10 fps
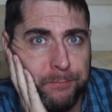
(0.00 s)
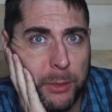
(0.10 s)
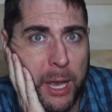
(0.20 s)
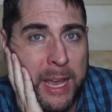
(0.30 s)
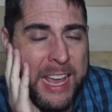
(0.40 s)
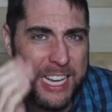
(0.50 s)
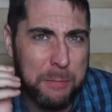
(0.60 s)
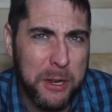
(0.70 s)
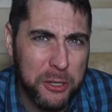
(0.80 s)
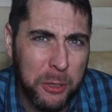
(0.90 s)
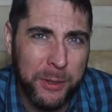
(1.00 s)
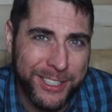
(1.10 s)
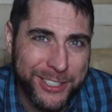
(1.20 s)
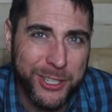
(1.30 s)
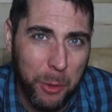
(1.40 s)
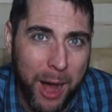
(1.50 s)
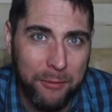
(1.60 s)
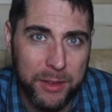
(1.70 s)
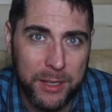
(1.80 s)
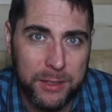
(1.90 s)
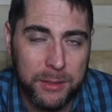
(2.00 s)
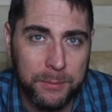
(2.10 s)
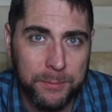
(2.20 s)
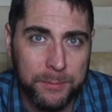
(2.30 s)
Okay? Especially when it's so obvious.